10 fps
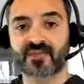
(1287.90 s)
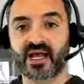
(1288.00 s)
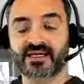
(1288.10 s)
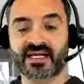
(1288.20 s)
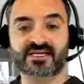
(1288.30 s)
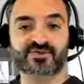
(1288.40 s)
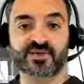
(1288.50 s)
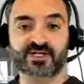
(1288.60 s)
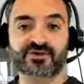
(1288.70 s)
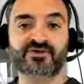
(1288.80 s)
And guess
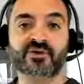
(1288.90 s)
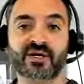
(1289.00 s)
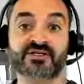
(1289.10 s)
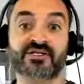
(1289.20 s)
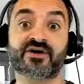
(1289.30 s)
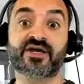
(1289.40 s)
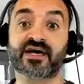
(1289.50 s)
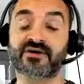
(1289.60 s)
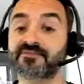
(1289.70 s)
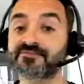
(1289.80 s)
what you're doing to your
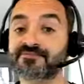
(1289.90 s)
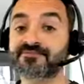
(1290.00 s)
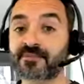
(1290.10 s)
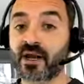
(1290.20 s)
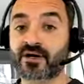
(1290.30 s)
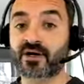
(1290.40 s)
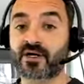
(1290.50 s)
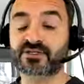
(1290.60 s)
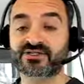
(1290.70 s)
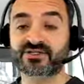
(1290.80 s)
kid
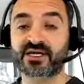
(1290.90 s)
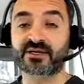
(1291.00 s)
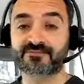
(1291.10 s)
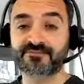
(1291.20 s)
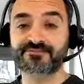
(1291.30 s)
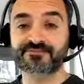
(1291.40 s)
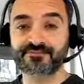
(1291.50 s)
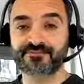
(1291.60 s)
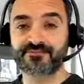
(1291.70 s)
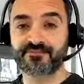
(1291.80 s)
unconsciously?
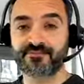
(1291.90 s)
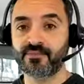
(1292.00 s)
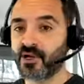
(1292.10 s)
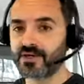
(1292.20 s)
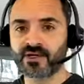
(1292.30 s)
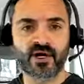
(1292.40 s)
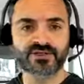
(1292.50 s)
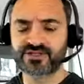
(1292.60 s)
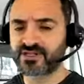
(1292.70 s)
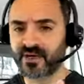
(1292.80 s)

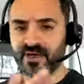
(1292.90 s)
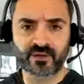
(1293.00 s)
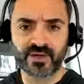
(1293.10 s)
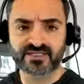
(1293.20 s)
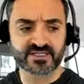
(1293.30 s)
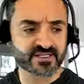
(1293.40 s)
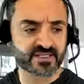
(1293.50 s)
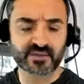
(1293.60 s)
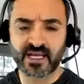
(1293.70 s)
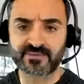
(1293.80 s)
Unconsciously, by the way, this isn't a
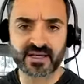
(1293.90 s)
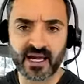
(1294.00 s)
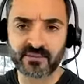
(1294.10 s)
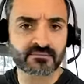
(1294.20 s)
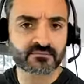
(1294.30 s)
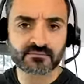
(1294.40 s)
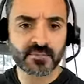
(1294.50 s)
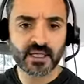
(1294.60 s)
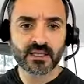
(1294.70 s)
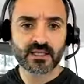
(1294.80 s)
blame game.
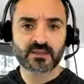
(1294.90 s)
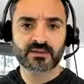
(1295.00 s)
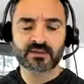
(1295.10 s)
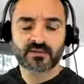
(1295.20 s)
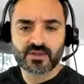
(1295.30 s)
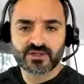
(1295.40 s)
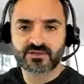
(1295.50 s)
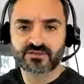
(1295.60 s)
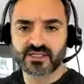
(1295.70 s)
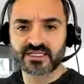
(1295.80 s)
Once
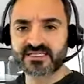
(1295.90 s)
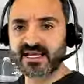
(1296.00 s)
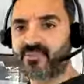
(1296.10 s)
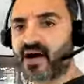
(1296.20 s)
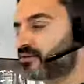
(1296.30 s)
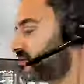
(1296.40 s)
you really step out